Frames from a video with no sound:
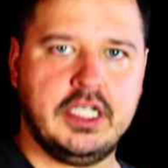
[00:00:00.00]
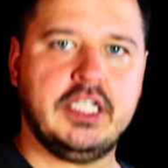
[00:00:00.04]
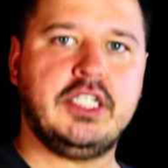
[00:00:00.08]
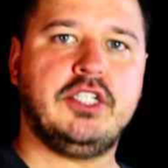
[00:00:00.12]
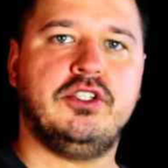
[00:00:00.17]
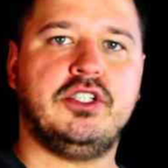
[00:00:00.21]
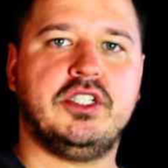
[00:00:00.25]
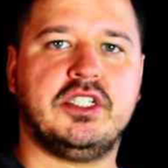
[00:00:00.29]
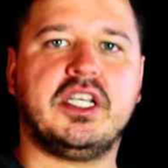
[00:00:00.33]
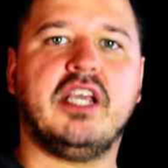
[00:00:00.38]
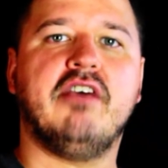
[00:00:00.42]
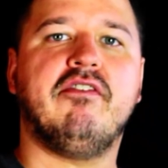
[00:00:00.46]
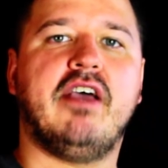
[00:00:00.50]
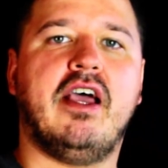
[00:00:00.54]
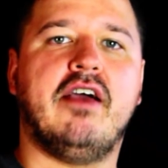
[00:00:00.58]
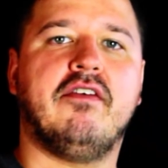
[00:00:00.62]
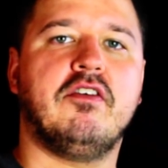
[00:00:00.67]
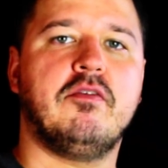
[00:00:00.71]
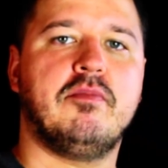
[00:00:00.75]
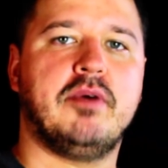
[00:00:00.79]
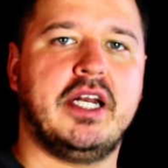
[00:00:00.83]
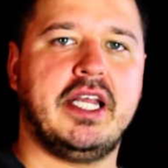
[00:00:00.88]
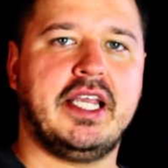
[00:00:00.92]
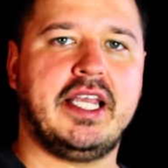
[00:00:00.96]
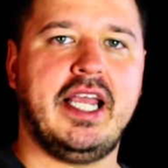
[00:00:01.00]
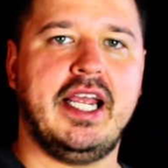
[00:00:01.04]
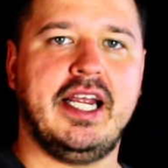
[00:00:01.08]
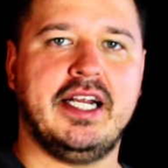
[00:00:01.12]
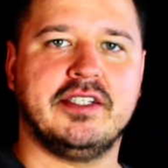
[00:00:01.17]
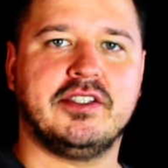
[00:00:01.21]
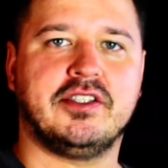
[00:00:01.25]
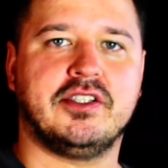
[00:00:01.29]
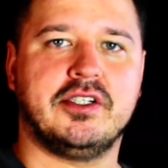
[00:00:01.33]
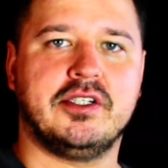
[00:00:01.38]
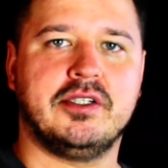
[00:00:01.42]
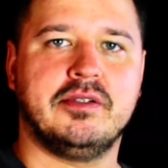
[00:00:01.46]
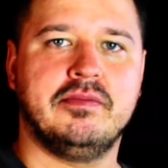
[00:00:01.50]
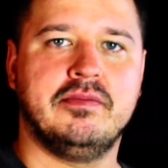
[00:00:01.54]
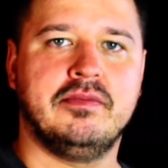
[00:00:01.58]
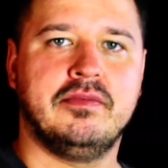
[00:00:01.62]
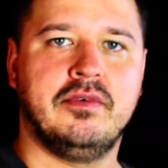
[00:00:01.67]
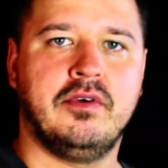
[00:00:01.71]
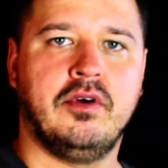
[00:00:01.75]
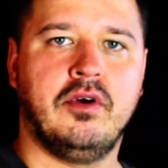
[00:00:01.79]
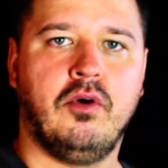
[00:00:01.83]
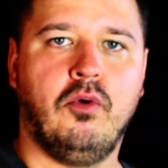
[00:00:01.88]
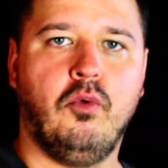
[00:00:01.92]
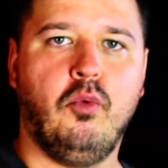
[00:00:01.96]
Did you just give everybody cancer?
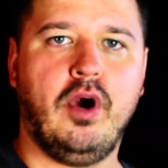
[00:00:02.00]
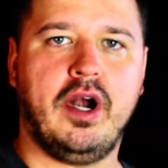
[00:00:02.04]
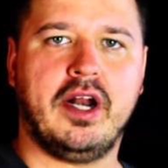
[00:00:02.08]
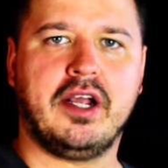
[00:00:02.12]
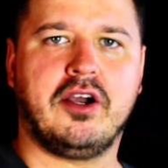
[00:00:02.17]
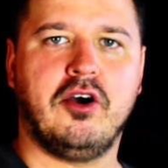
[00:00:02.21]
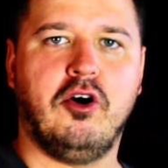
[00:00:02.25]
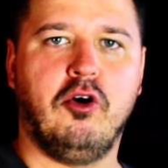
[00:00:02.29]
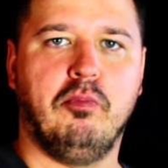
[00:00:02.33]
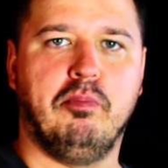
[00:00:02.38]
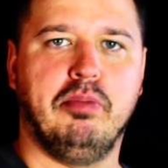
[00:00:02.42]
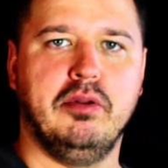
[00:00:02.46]
Way to go,